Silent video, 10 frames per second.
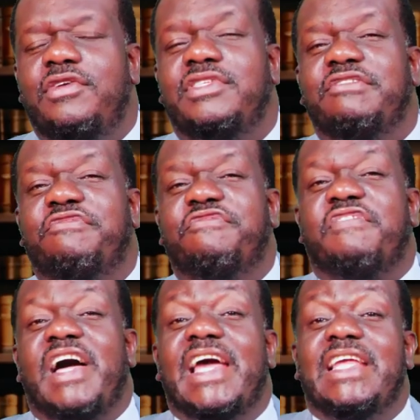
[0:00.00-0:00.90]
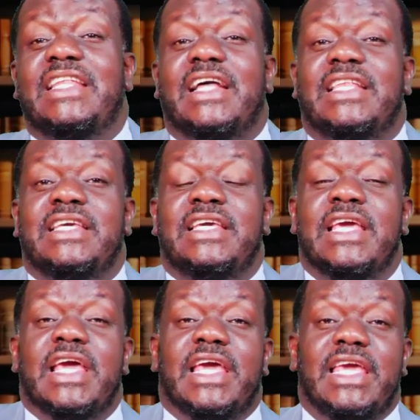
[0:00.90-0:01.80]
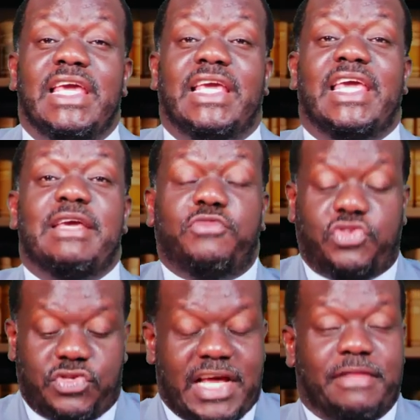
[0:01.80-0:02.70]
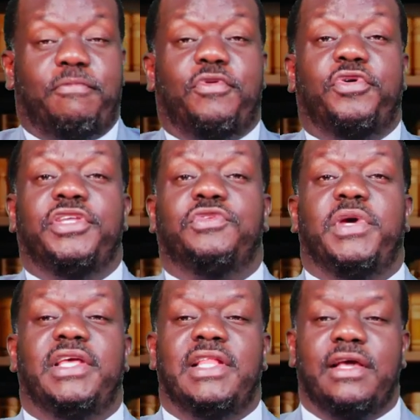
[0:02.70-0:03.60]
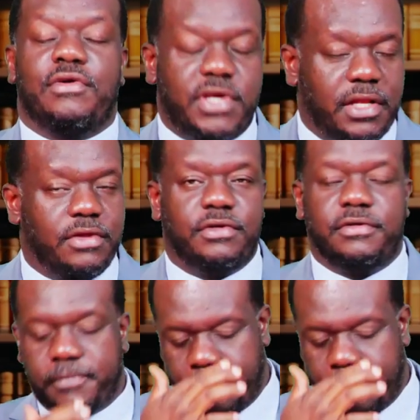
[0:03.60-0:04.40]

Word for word: until finally he came to that point where he like, okay, Lord,